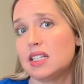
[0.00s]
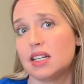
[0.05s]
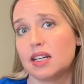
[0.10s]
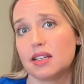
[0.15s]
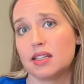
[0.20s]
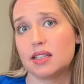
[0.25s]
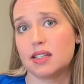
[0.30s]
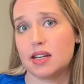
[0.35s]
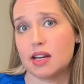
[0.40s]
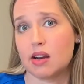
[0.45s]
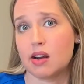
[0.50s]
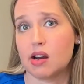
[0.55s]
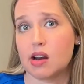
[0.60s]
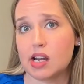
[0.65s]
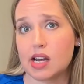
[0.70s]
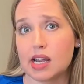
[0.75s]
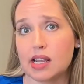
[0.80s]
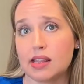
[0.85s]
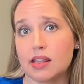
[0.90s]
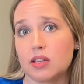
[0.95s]

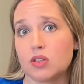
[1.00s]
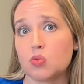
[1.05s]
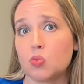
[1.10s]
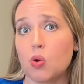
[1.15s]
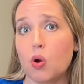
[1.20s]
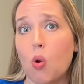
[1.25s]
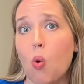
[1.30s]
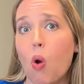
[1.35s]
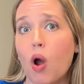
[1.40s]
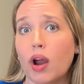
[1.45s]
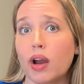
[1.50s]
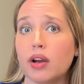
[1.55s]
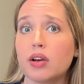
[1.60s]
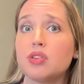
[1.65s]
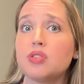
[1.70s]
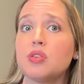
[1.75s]
dexterity that's required